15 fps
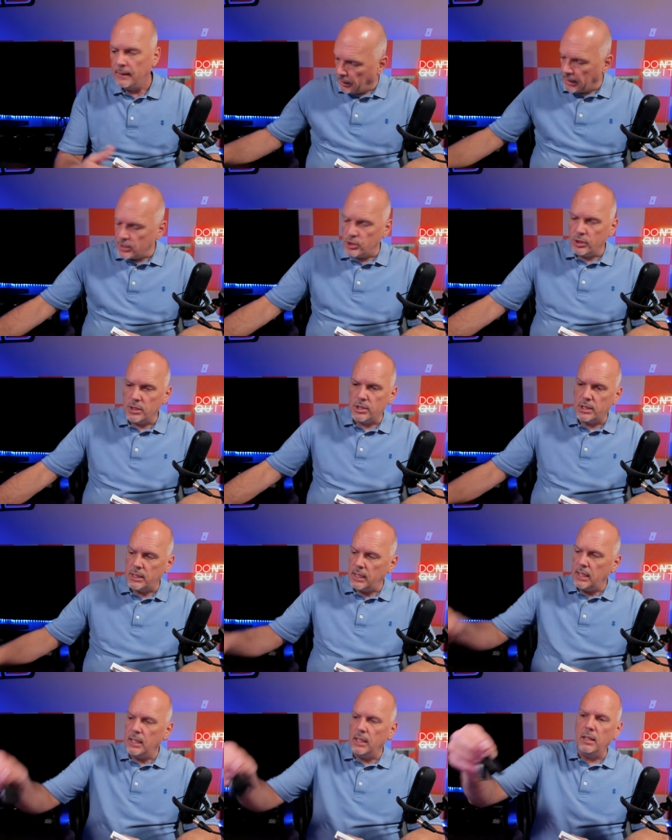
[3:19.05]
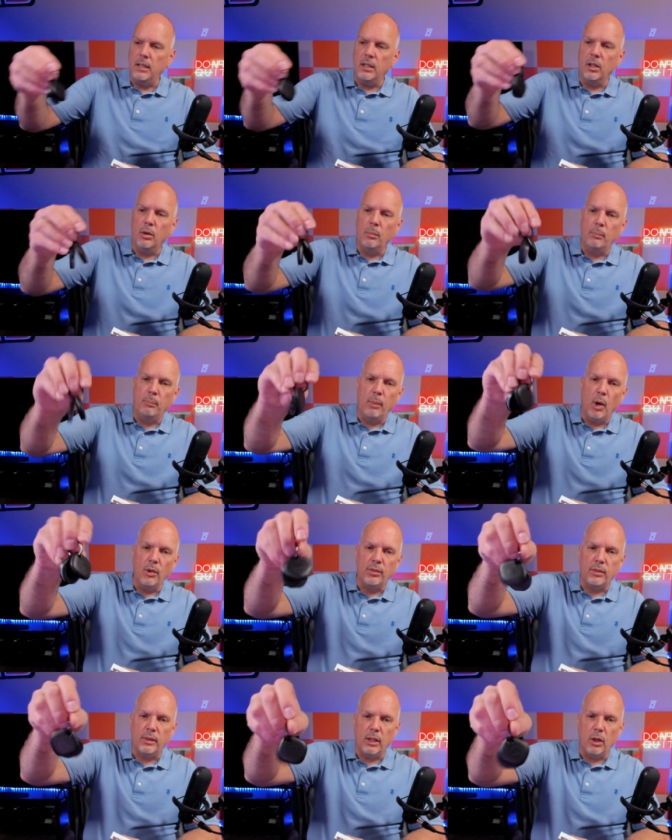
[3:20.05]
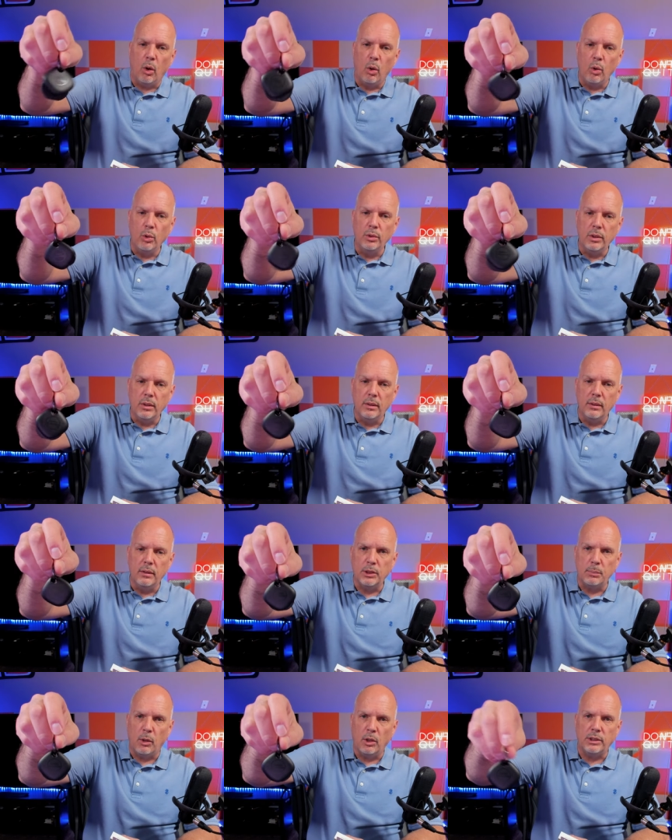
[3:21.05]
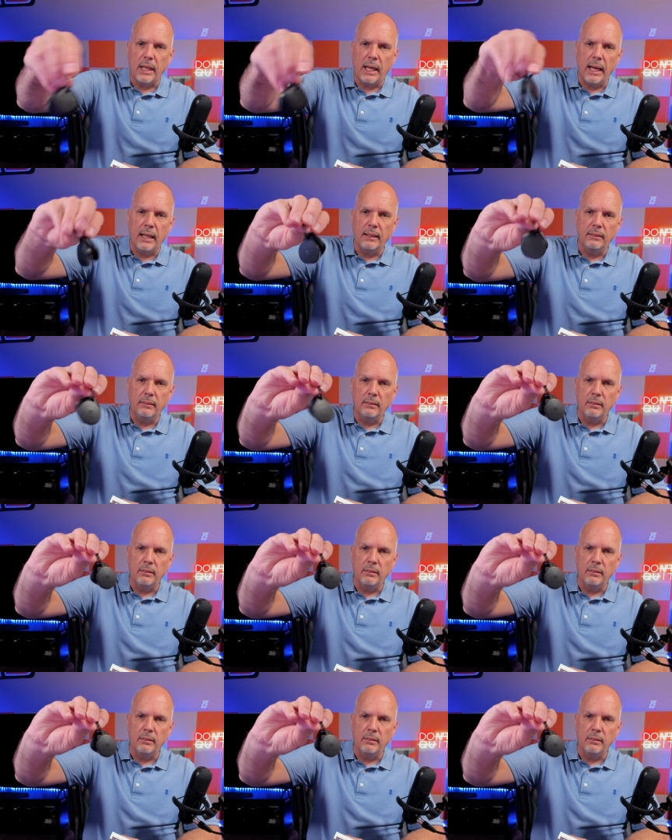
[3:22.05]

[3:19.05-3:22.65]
But as you can see, you know, both the old smart tag,